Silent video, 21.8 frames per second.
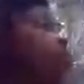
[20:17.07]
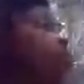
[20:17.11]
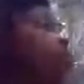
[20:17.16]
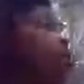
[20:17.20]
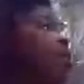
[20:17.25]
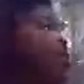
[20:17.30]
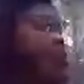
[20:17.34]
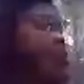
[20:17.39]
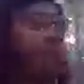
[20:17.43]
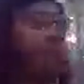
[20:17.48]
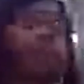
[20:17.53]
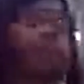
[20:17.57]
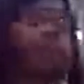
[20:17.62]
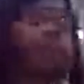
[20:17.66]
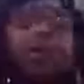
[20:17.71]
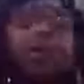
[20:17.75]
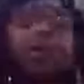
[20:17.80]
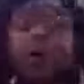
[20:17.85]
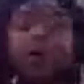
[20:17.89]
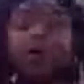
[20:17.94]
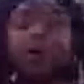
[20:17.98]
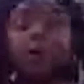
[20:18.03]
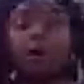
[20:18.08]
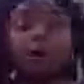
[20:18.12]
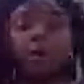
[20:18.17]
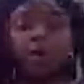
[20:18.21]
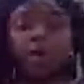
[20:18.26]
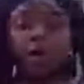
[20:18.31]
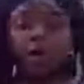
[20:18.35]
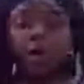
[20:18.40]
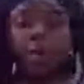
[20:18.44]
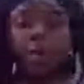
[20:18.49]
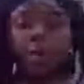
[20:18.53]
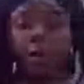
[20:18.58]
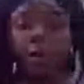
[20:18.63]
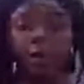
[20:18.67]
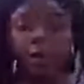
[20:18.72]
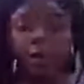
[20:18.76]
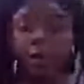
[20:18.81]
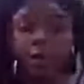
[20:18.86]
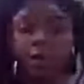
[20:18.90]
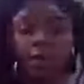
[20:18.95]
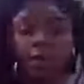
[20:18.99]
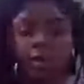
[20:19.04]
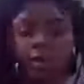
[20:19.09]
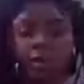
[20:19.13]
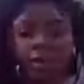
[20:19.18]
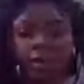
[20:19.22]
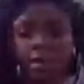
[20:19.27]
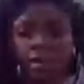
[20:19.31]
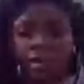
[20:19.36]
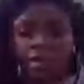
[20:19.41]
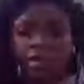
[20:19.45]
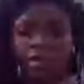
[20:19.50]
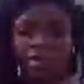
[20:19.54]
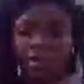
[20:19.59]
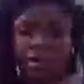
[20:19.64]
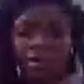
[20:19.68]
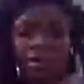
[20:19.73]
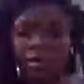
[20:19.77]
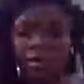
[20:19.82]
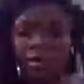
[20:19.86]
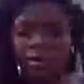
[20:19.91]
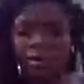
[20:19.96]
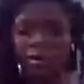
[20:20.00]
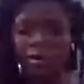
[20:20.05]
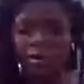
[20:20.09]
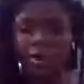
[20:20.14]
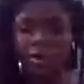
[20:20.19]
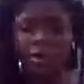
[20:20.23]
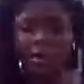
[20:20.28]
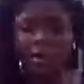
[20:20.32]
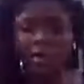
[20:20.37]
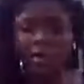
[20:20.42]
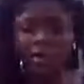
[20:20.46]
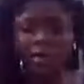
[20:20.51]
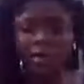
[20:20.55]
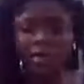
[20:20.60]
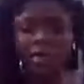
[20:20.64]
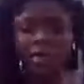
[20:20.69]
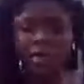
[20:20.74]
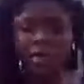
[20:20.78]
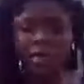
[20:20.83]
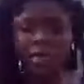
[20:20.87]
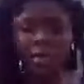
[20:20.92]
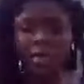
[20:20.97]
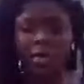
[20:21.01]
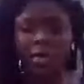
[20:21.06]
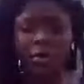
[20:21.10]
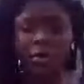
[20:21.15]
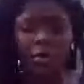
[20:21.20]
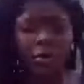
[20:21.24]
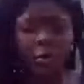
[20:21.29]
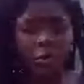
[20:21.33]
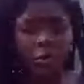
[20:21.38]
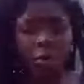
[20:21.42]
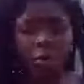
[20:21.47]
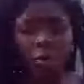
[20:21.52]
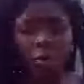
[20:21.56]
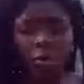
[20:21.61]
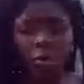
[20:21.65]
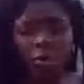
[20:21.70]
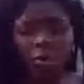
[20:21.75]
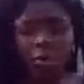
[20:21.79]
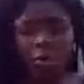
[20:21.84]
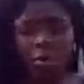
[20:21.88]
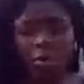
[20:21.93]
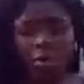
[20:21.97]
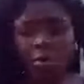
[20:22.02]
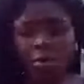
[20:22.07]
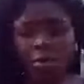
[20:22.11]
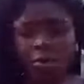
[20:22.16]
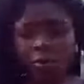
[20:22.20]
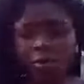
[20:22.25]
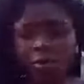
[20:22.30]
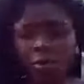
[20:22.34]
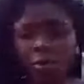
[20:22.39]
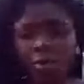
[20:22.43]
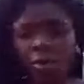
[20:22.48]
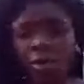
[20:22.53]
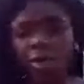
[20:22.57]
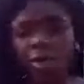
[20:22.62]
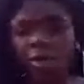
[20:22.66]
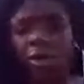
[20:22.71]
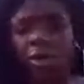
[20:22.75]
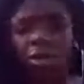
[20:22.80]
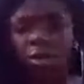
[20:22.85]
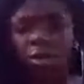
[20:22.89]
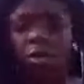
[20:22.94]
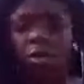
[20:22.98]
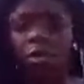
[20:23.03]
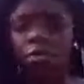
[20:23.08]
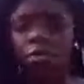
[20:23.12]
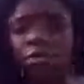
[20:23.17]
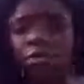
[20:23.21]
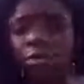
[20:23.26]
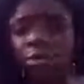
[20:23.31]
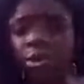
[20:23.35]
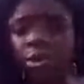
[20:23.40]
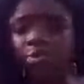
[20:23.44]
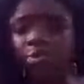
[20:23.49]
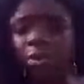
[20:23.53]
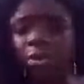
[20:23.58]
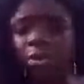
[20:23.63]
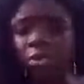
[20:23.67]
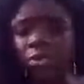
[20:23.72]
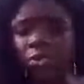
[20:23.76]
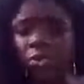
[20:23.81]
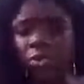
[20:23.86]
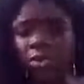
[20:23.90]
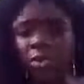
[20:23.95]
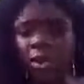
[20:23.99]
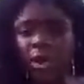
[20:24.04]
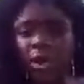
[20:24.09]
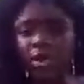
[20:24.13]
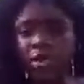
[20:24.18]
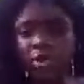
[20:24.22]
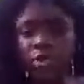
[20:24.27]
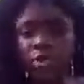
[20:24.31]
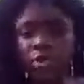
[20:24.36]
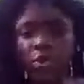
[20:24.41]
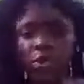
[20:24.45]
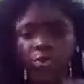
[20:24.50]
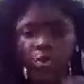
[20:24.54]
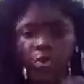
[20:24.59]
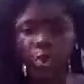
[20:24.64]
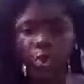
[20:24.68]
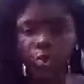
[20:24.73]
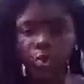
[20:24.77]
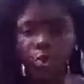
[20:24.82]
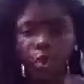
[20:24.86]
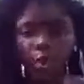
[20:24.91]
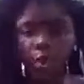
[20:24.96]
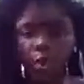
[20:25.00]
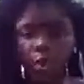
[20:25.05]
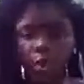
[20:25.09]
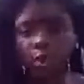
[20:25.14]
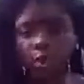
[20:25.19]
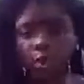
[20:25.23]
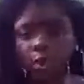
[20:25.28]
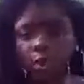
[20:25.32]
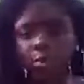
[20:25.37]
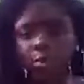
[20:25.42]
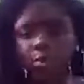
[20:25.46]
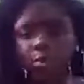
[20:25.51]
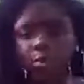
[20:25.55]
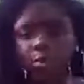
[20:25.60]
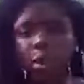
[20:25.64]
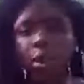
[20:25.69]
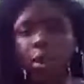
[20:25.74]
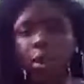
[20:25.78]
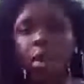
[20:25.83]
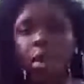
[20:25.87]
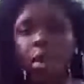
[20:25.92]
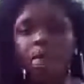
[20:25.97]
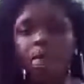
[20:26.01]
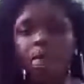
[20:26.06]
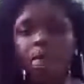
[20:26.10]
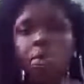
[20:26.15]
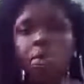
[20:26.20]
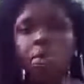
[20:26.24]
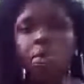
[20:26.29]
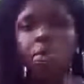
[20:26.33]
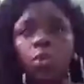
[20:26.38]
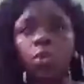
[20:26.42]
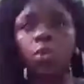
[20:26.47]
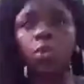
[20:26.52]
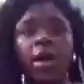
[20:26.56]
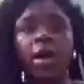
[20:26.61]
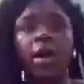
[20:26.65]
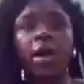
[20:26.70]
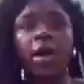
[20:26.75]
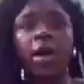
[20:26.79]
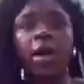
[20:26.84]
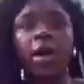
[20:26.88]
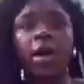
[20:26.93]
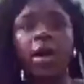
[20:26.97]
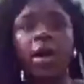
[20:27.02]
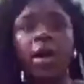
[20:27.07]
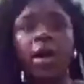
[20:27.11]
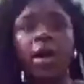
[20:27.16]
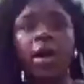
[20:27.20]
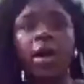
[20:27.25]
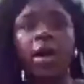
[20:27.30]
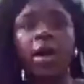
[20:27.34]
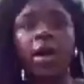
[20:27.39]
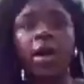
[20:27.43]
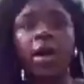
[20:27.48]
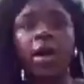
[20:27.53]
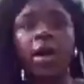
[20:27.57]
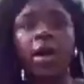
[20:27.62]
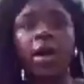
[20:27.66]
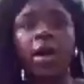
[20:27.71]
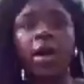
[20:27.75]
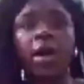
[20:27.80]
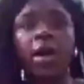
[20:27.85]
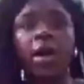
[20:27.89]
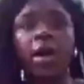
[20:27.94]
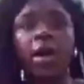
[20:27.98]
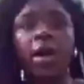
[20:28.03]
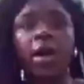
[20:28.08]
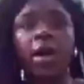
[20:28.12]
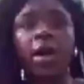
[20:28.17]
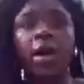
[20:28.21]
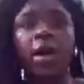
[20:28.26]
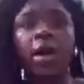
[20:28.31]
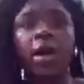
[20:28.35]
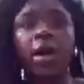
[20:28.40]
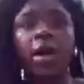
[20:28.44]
other means, right? But again, I'm not trying to say is that say that this is a cure all or you know it's going to heal all just because you whatever, right? But you want to at least open your